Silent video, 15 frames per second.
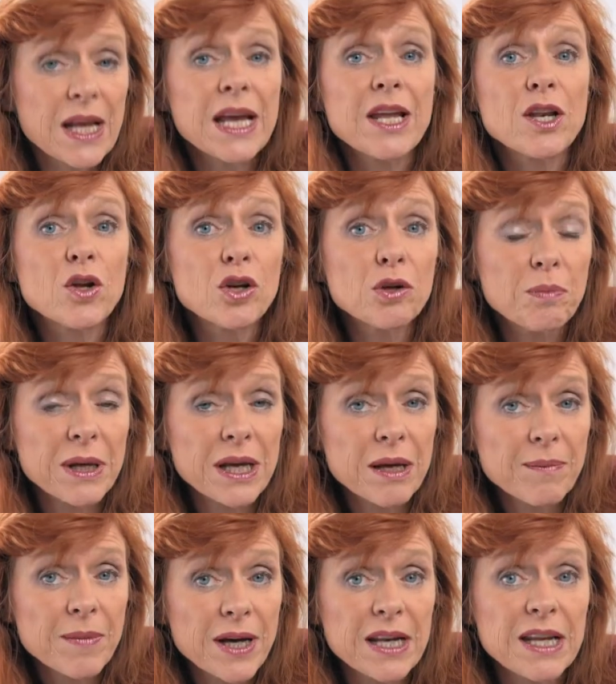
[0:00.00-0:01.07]
It could
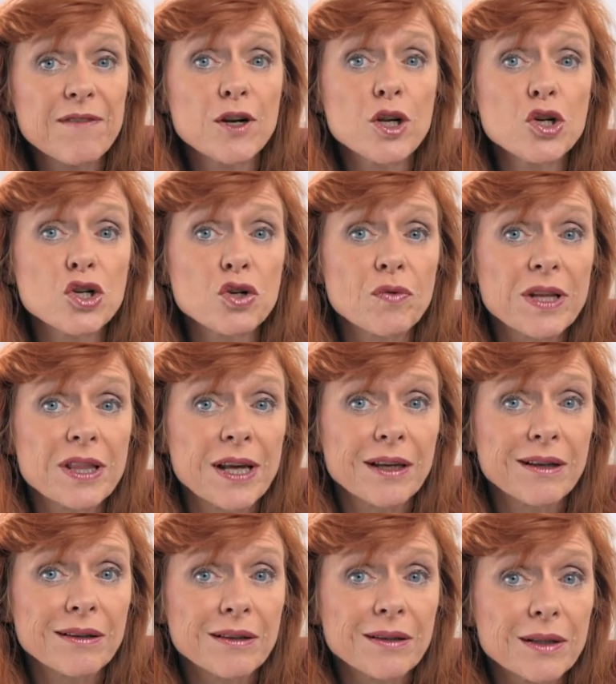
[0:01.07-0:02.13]
be an evolutionary
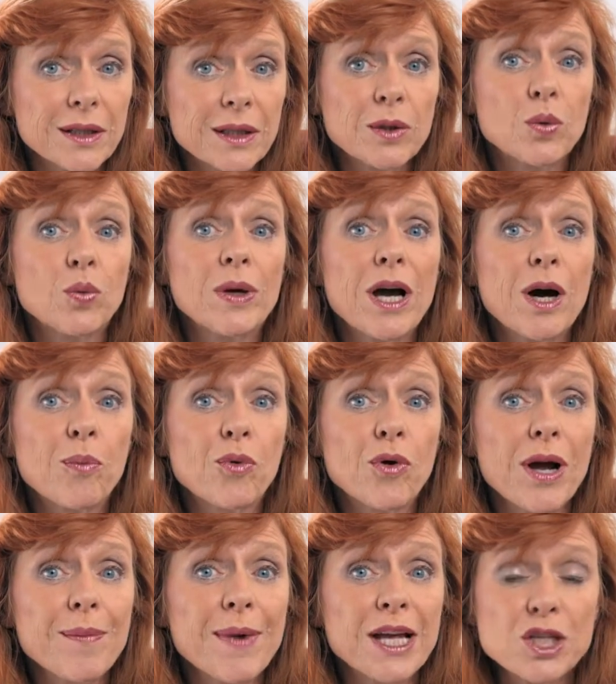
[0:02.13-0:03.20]
thing. We are
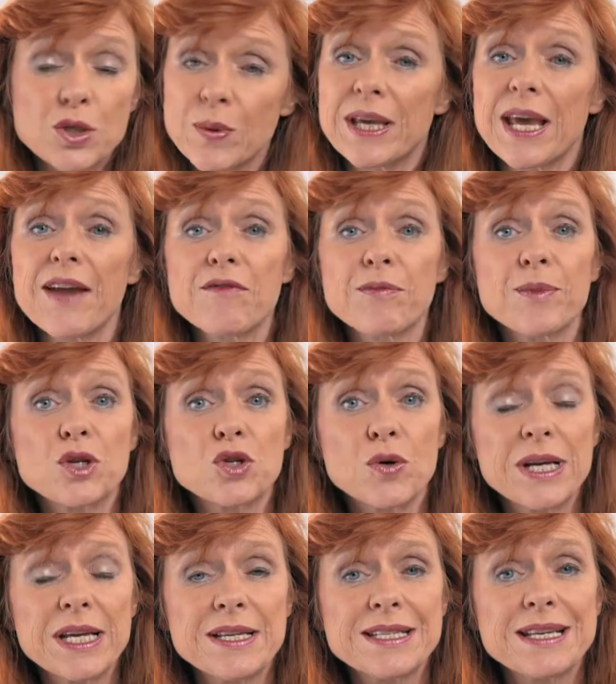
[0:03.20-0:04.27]
primates. We came from the
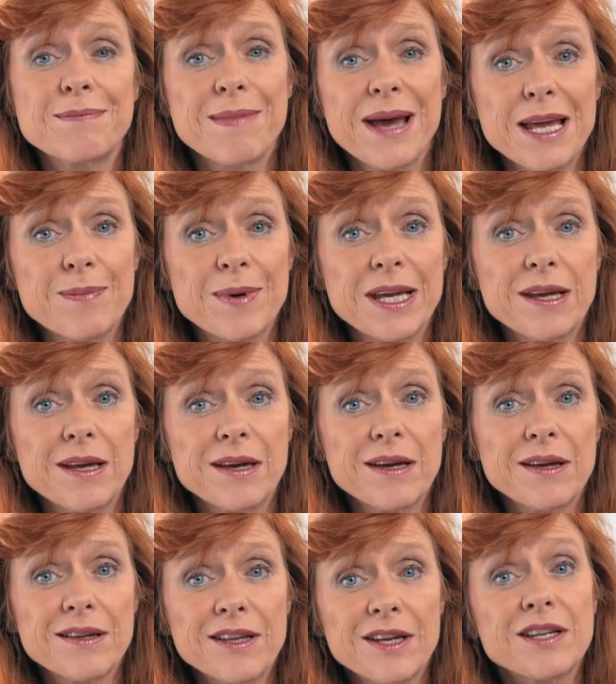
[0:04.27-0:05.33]
trees. It may be
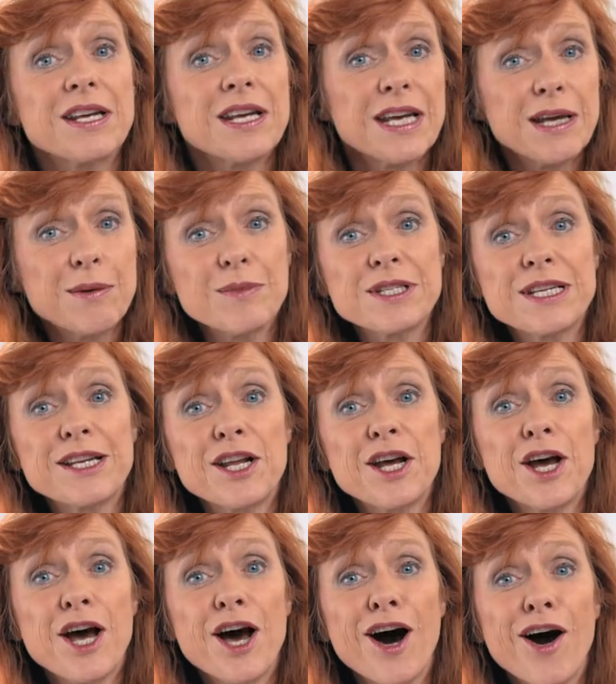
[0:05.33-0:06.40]
that it was
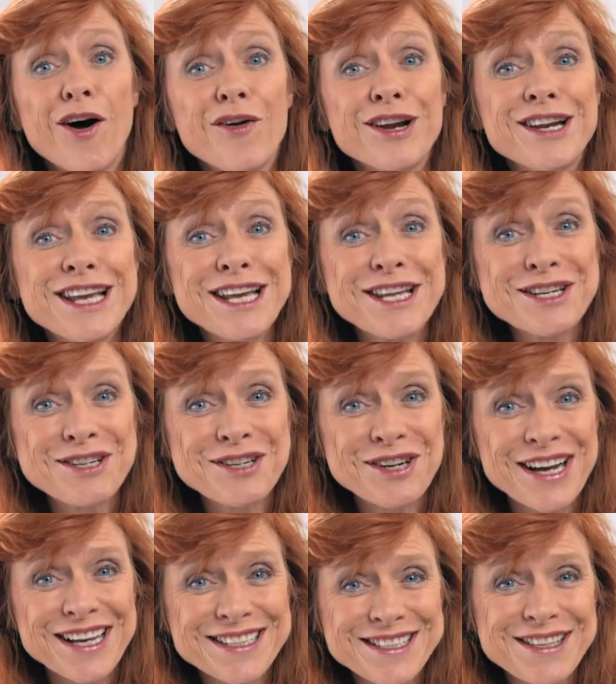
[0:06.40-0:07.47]
in our
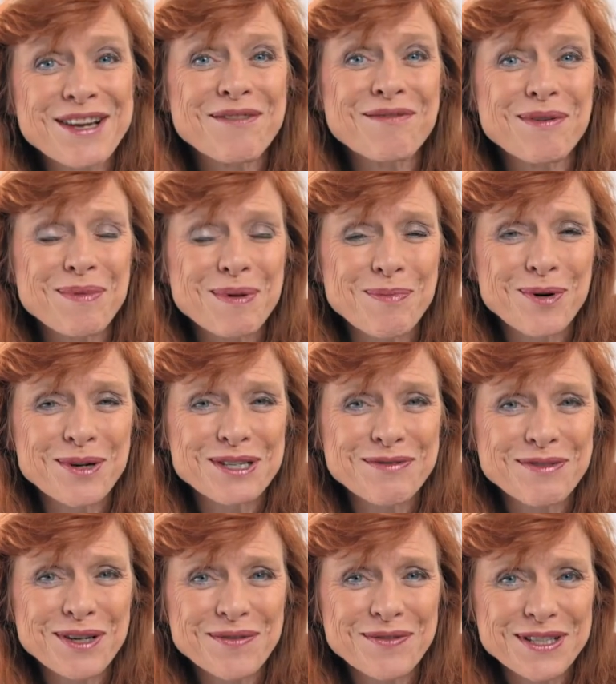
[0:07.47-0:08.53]
interest from the point
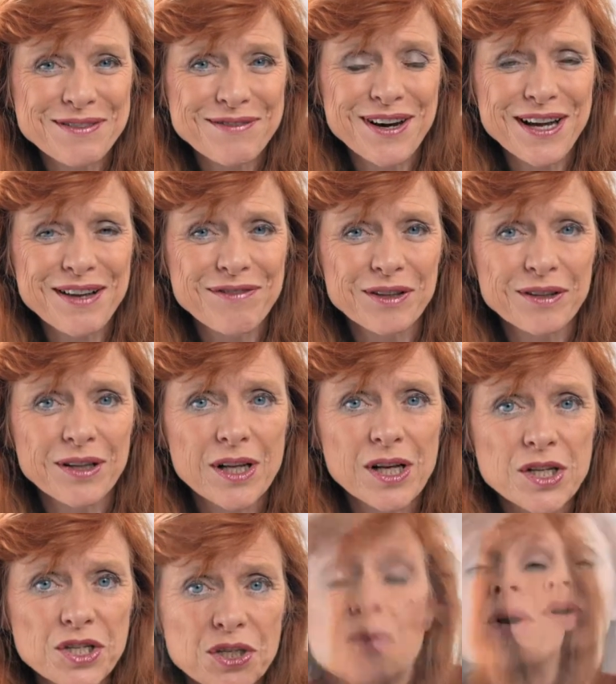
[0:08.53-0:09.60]
of view of survival
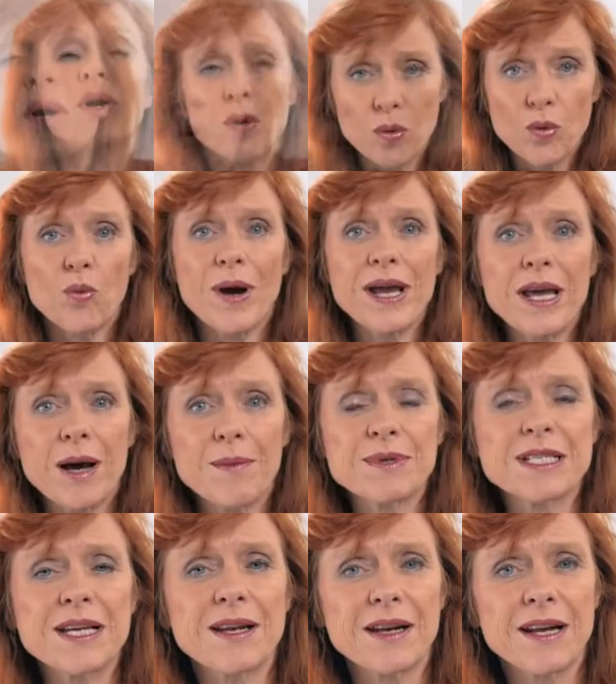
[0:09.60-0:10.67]
to wake up
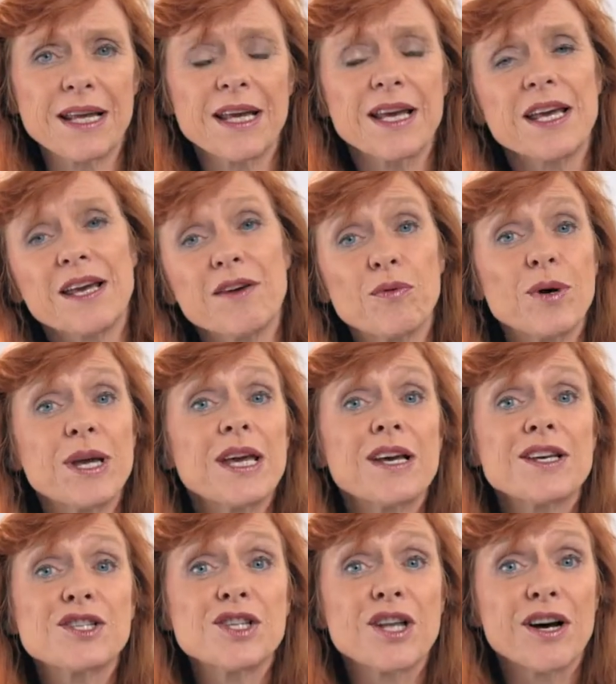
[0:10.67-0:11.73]
suddenly if
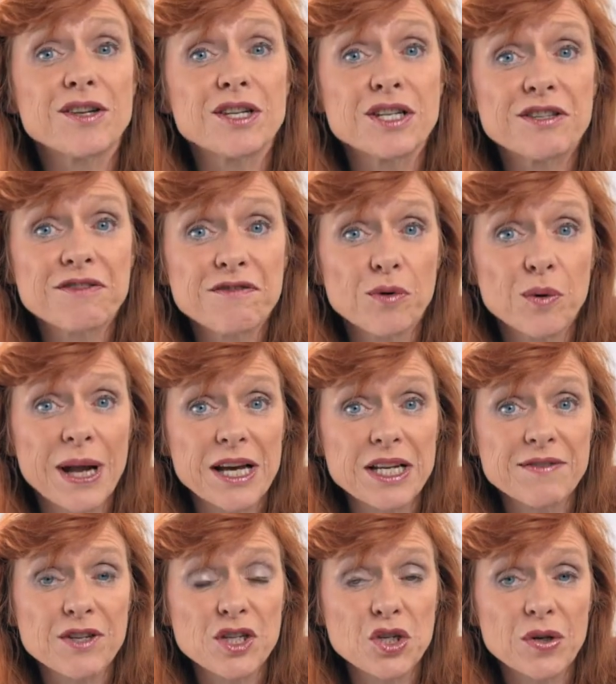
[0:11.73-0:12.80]
we started to fall
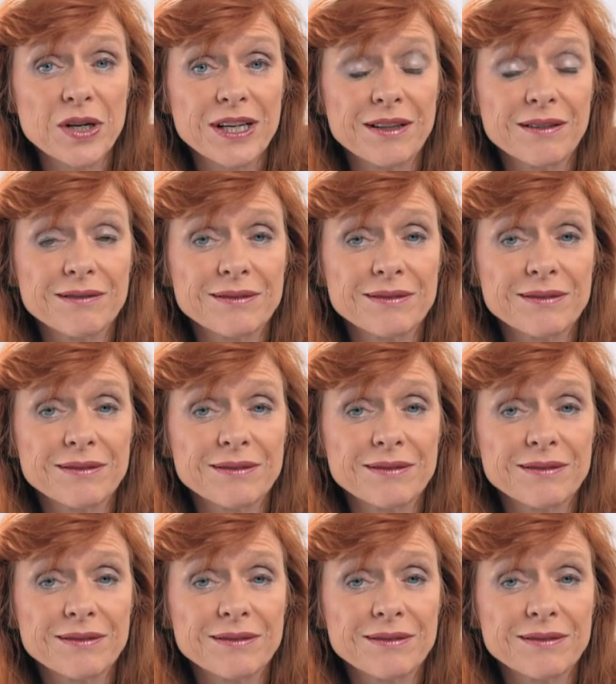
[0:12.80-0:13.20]
out of a tree.